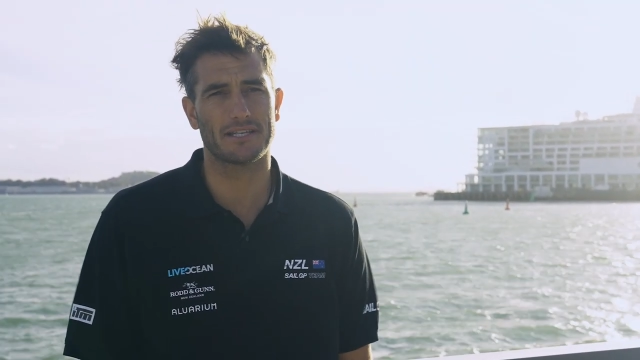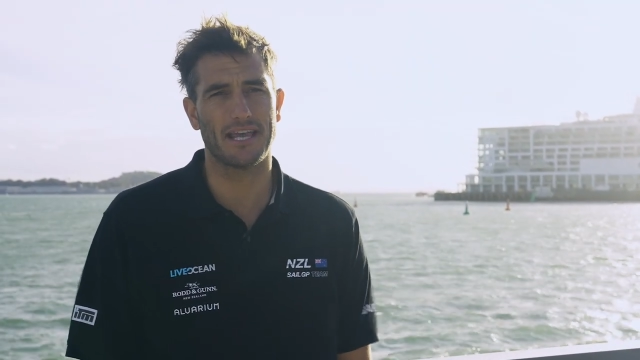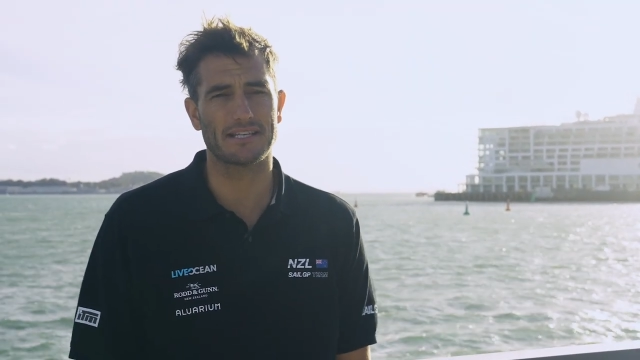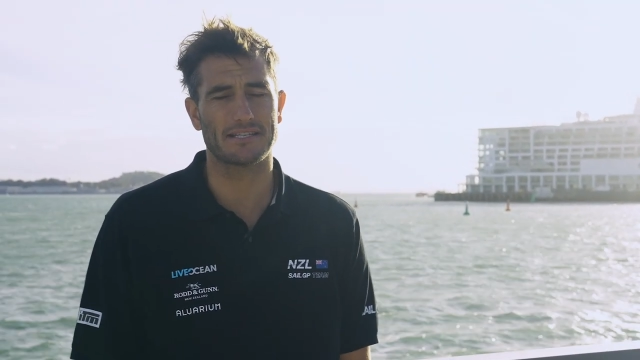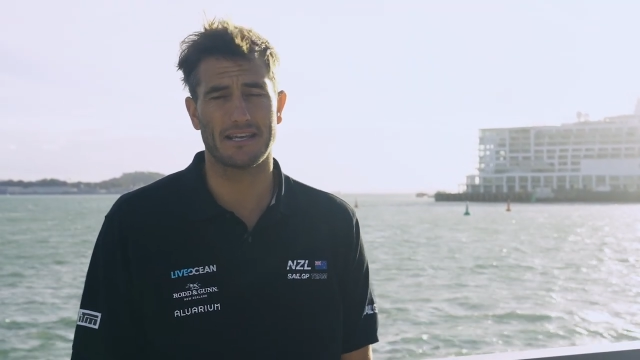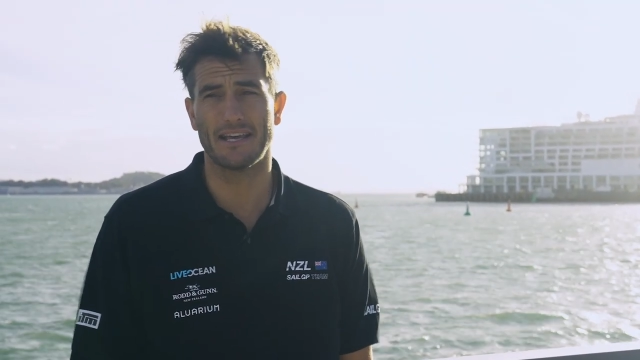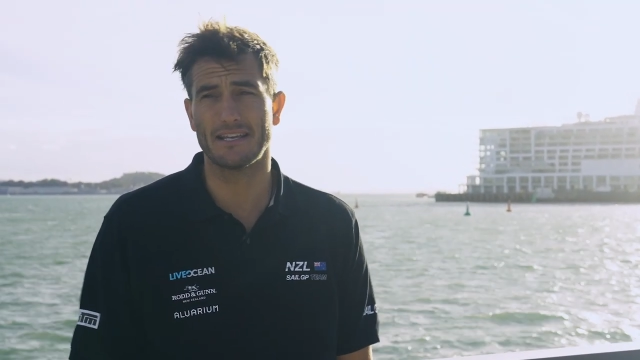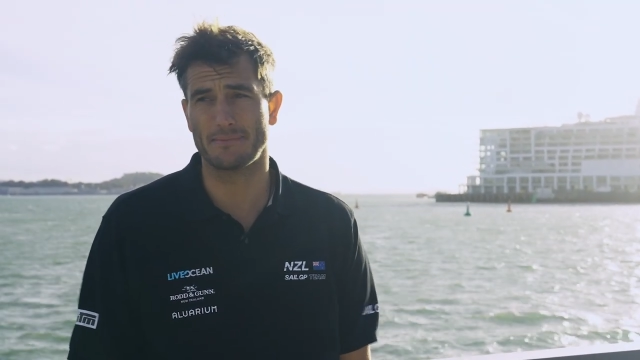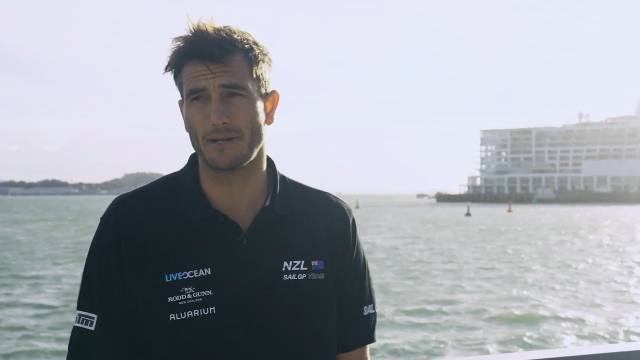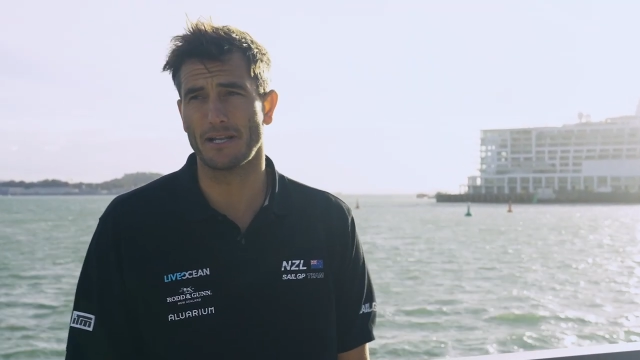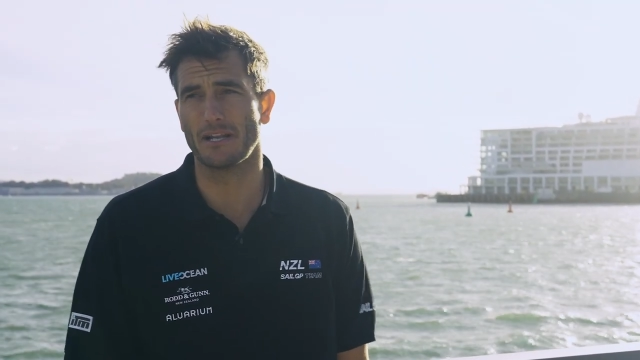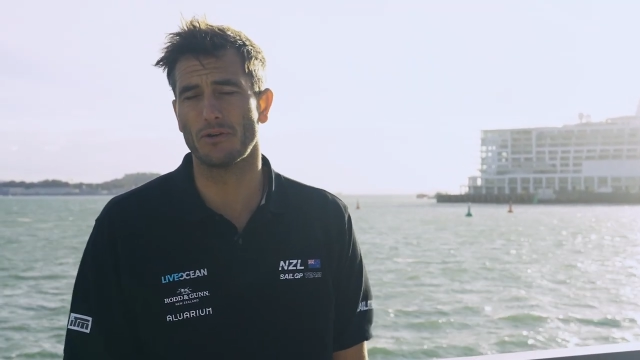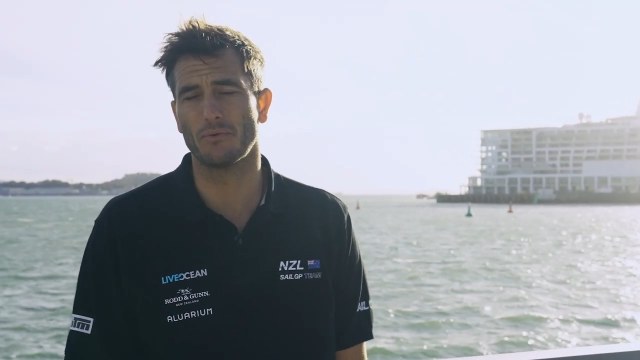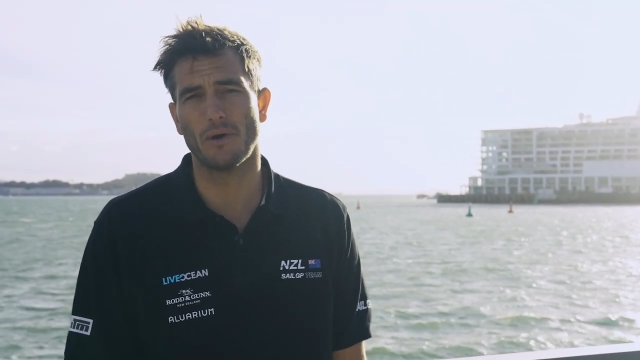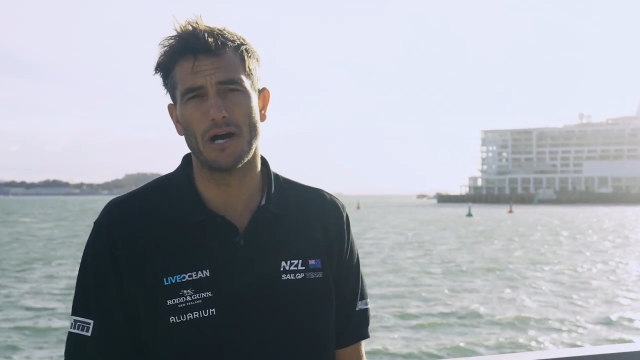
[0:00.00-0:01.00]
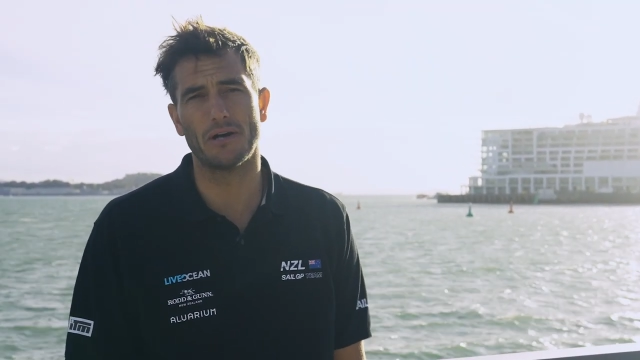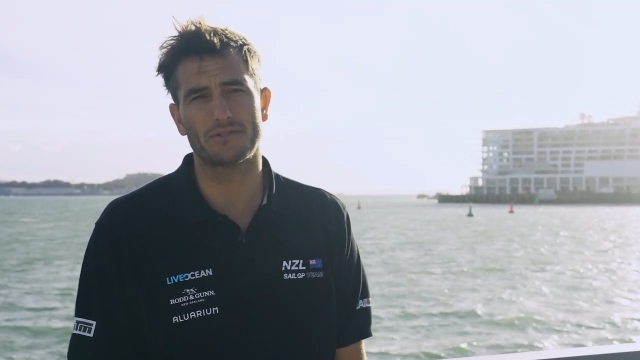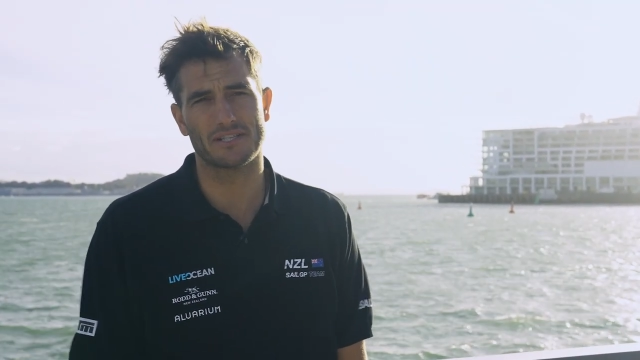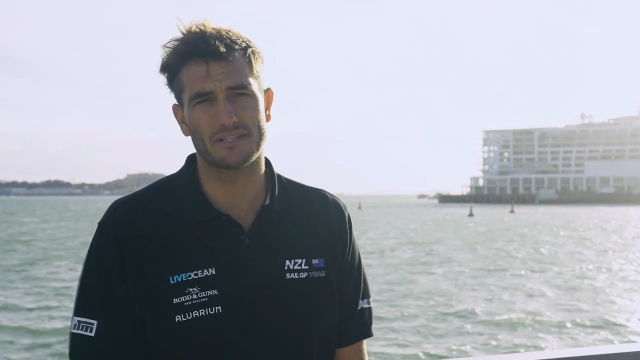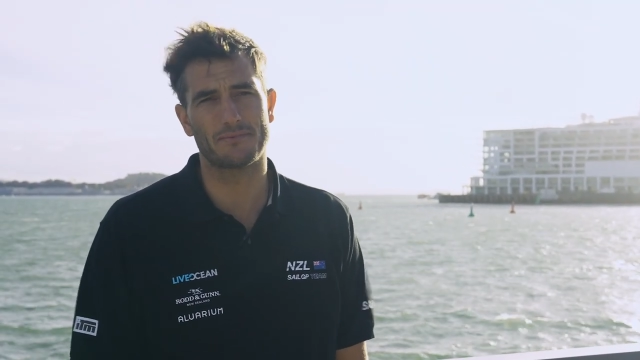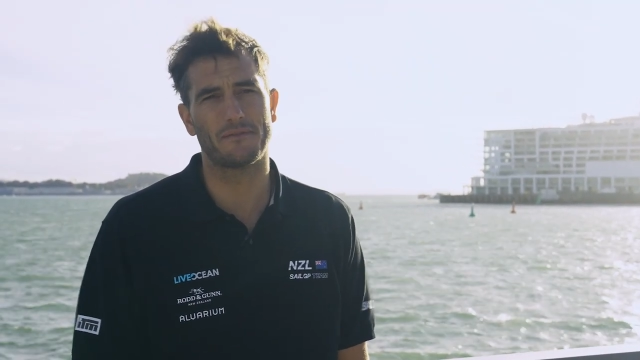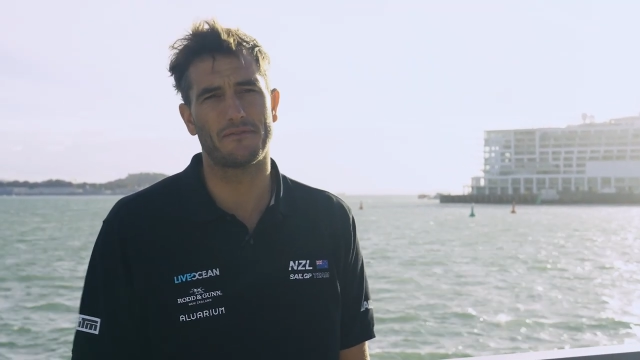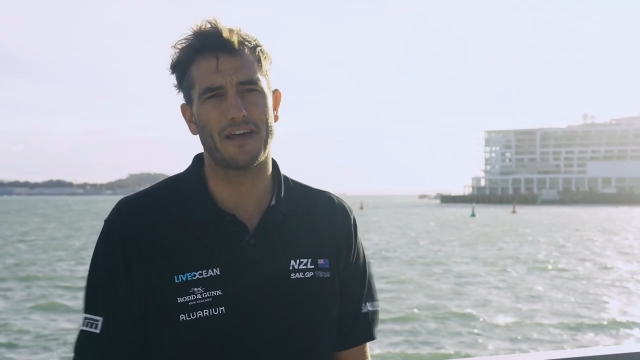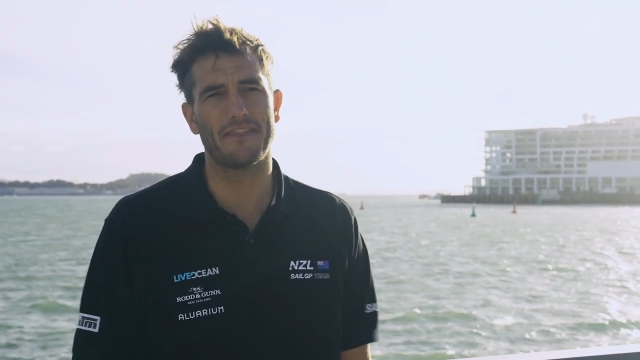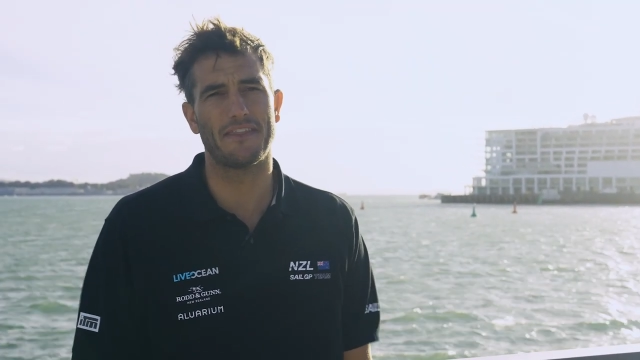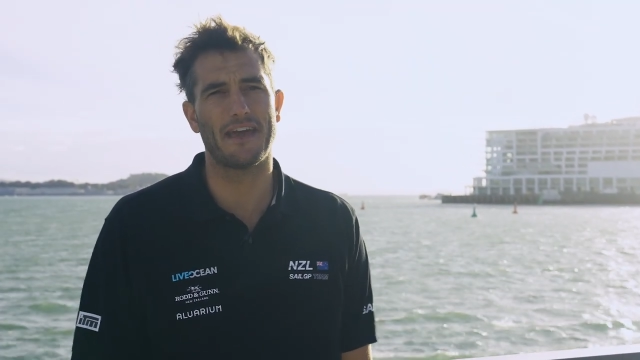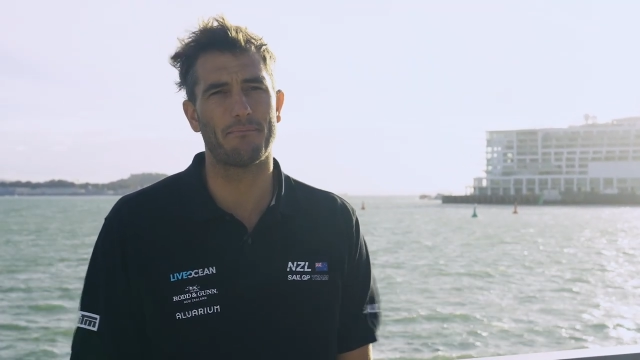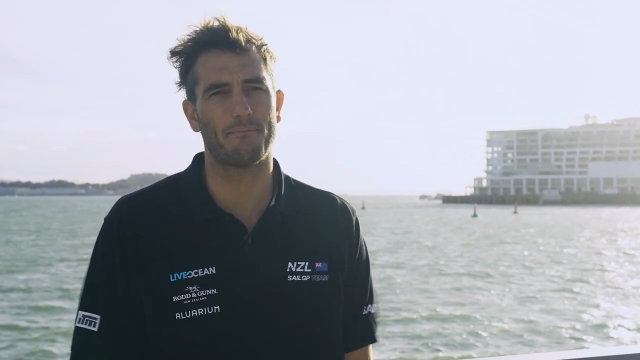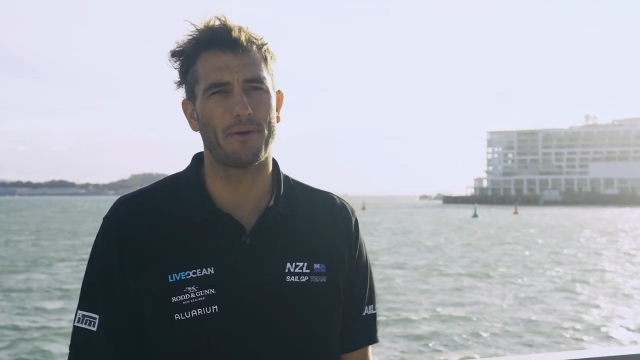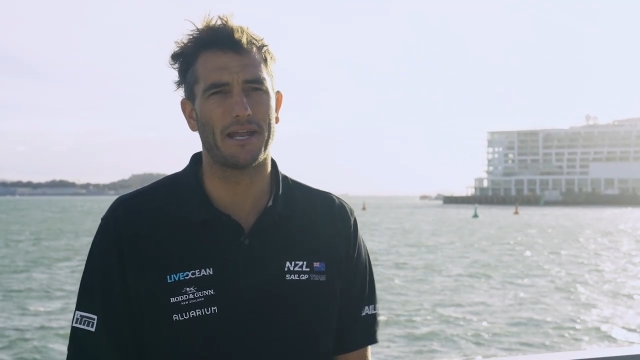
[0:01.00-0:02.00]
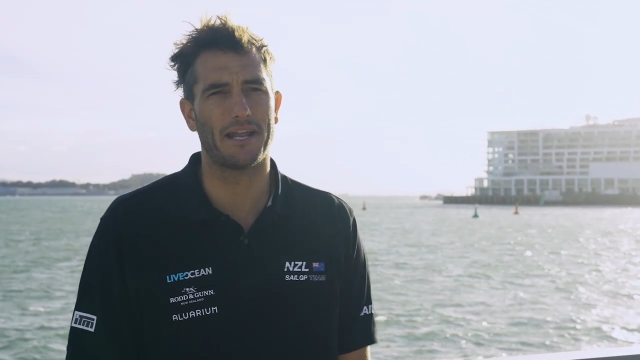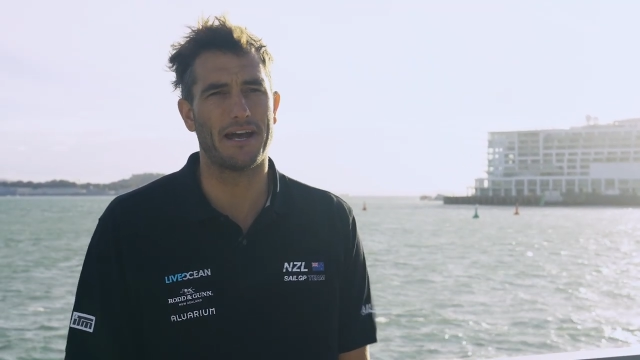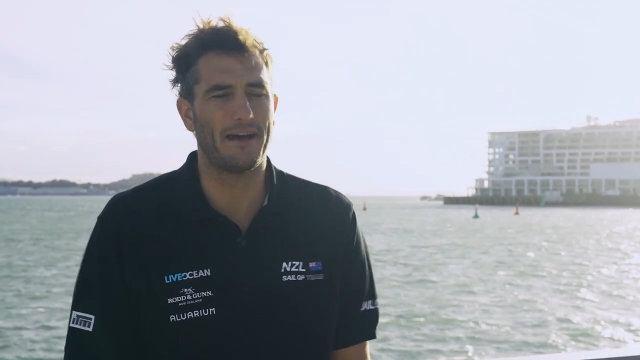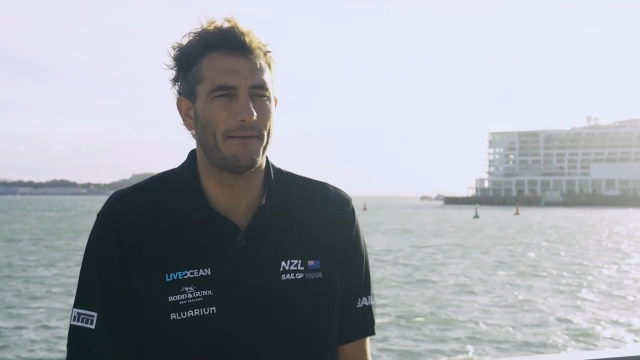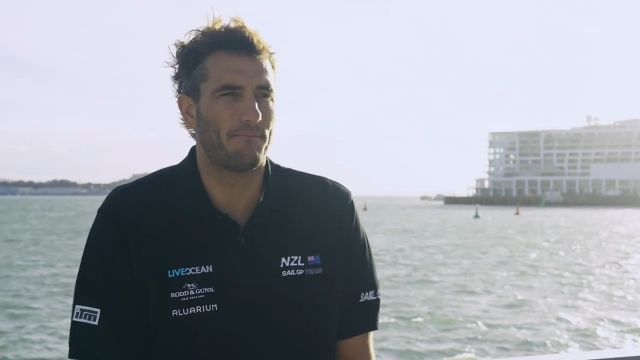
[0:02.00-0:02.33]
It's been a little while since we've done that, but